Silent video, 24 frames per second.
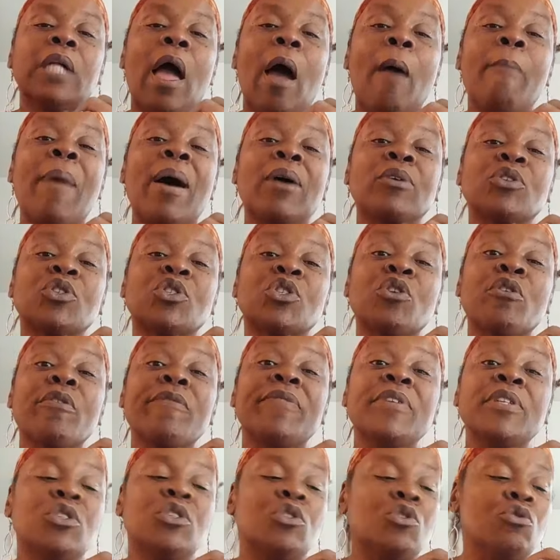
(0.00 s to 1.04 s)
about
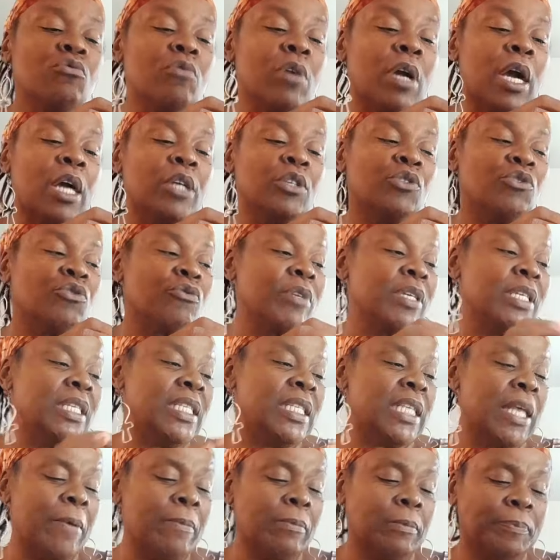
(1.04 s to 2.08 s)
serving two countries,